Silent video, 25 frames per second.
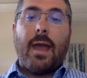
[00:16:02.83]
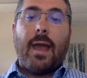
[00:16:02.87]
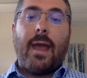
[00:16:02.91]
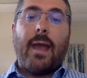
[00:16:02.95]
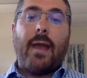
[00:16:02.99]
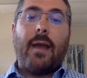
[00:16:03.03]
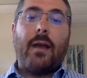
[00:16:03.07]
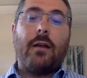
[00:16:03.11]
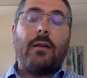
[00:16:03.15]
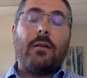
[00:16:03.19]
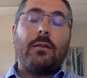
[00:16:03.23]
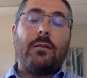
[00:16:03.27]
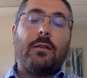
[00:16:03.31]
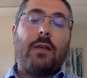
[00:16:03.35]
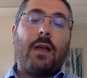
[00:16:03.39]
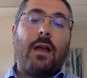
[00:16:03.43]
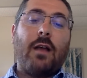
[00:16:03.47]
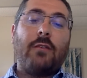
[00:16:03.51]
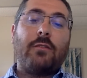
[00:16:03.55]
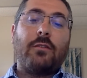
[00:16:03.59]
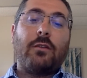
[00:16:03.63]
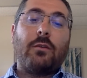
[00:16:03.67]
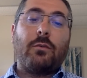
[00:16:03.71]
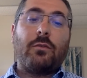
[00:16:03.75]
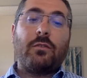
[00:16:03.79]
And
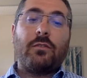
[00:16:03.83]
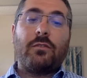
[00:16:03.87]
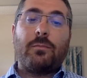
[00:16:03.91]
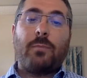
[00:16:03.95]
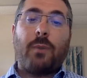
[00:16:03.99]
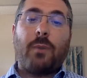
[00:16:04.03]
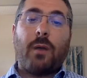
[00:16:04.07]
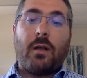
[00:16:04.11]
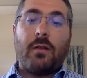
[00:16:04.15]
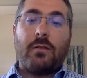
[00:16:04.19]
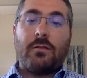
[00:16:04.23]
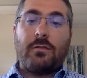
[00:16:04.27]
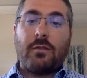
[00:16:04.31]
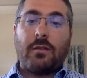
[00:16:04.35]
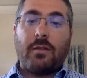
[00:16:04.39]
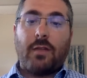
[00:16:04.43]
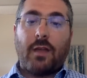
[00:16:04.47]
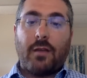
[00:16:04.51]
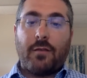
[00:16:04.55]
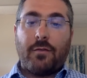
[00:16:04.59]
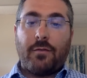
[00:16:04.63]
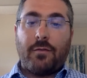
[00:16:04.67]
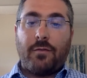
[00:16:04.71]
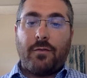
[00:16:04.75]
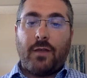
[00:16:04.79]
as a response to
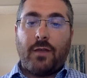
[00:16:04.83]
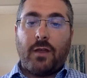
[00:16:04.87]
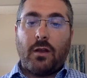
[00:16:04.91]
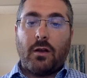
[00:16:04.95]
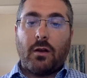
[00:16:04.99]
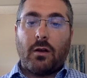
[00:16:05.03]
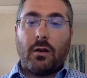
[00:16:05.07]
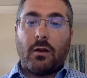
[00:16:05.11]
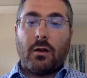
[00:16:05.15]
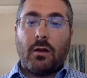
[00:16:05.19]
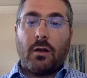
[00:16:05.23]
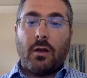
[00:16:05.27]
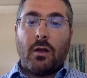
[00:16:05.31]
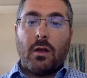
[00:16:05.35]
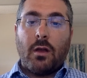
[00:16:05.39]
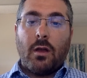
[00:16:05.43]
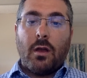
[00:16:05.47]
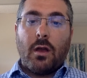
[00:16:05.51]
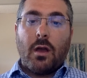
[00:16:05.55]
that fear,